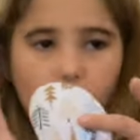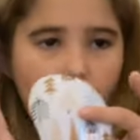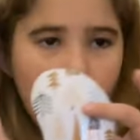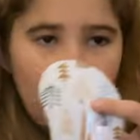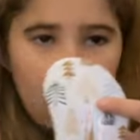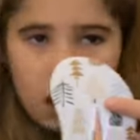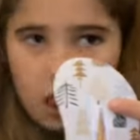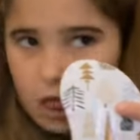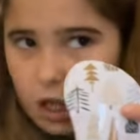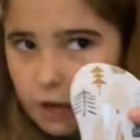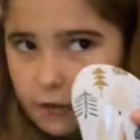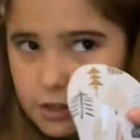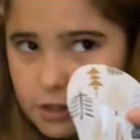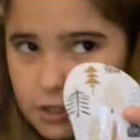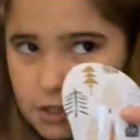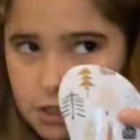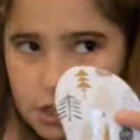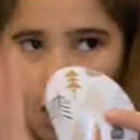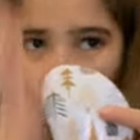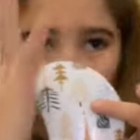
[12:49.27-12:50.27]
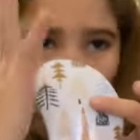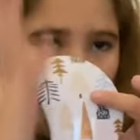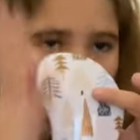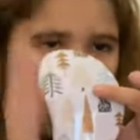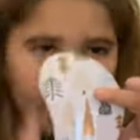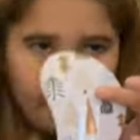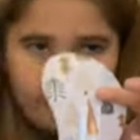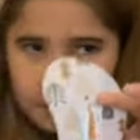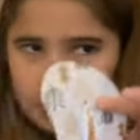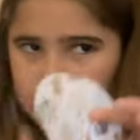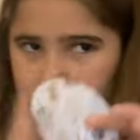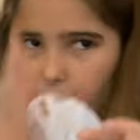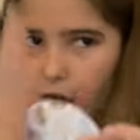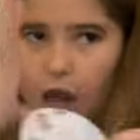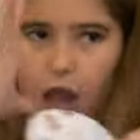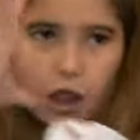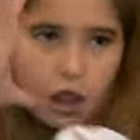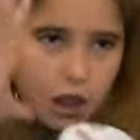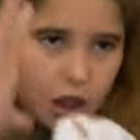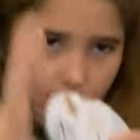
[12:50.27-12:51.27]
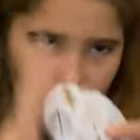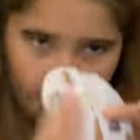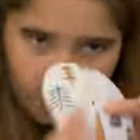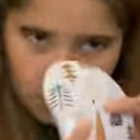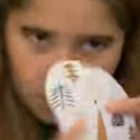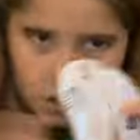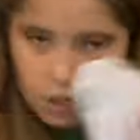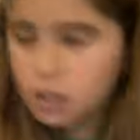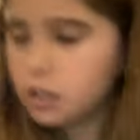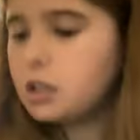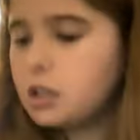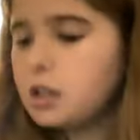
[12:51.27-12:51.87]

Love it. Love it. Love it.